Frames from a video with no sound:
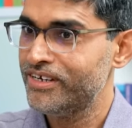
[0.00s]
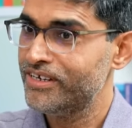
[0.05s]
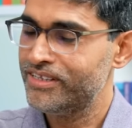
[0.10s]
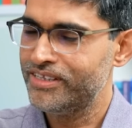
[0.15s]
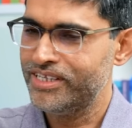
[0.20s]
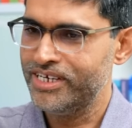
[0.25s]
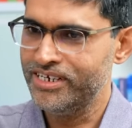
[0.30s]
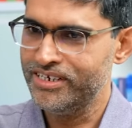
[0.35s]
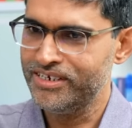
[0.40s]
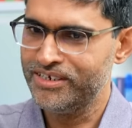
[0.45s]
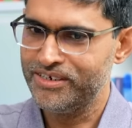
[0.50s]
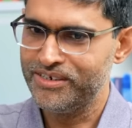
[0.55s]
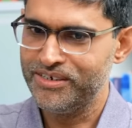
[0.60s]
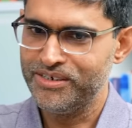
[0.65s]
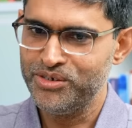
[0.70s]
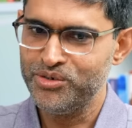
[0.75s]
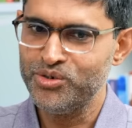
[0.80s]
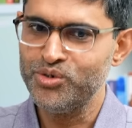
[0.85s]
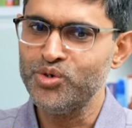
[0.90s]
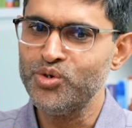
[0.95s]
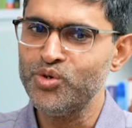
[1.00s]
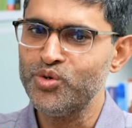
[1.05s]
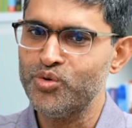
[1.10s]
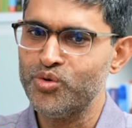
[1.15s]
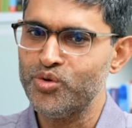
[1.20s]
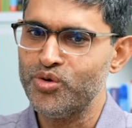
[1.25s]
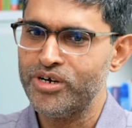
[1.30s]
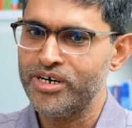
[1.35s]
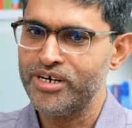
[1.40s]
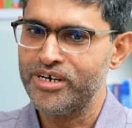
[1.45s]
then you
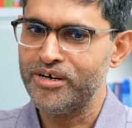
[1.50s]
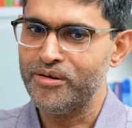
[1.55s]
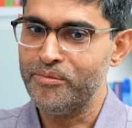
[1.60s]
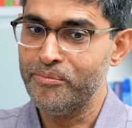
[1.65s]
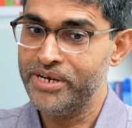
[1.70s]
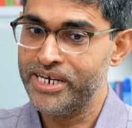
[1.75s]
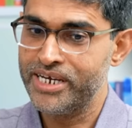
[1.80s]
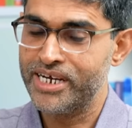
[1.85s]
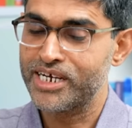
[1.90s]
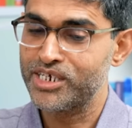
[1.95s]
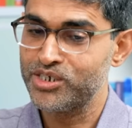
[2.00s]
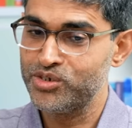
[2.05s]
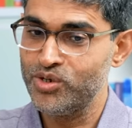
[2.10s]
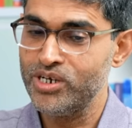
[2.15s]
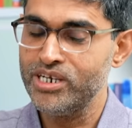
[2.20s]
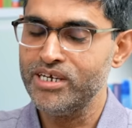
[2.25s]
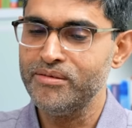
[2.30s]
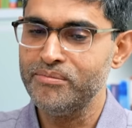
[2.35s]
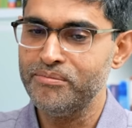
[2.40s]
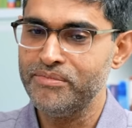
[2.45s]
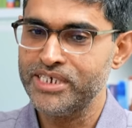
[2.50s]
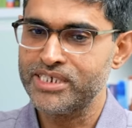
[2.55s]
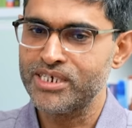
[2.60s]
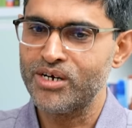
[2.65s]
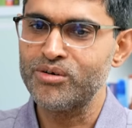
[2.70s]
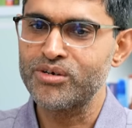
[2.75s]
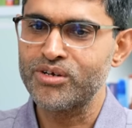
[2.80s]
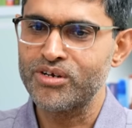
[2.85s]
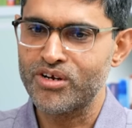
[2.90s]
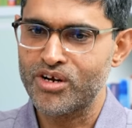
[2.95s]
uh, may actually miss
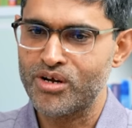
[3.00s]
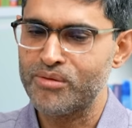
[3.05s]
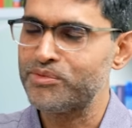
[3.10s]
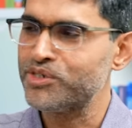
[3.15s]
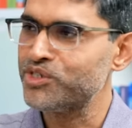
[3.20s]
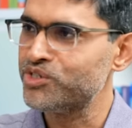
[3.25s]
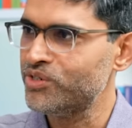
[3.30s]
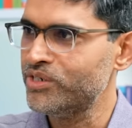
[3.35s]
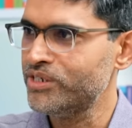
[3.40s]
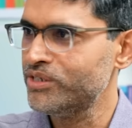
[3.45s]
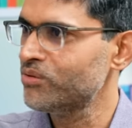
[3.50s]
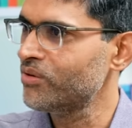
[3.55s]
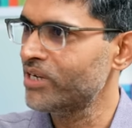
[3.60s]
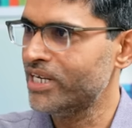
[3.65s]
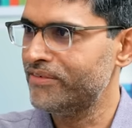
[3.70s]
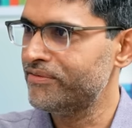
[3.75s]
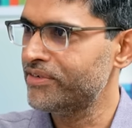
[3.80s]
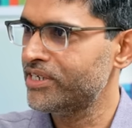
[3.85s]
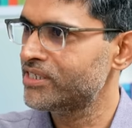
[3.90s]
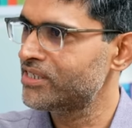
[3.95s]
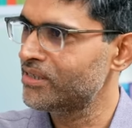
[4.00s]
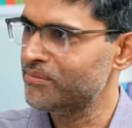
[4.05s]
out on an opportunity to leverage